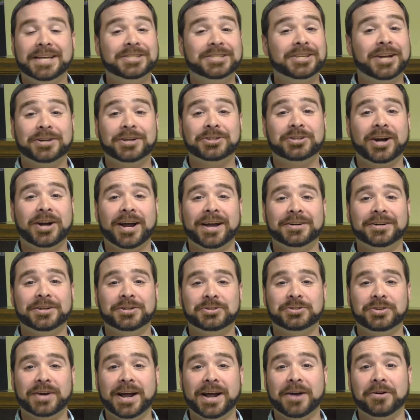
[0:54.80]
not trying to
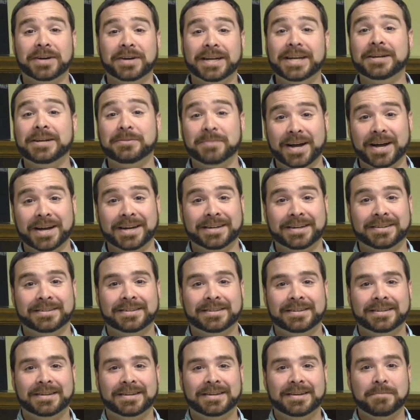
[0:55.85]
drown anybody.
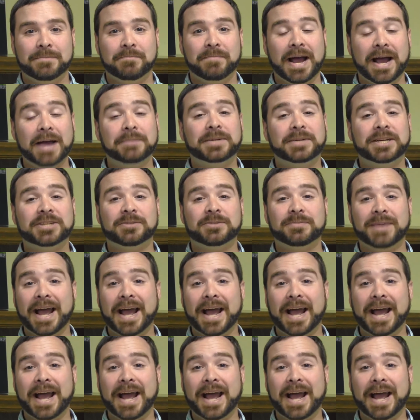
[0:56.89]
Baptism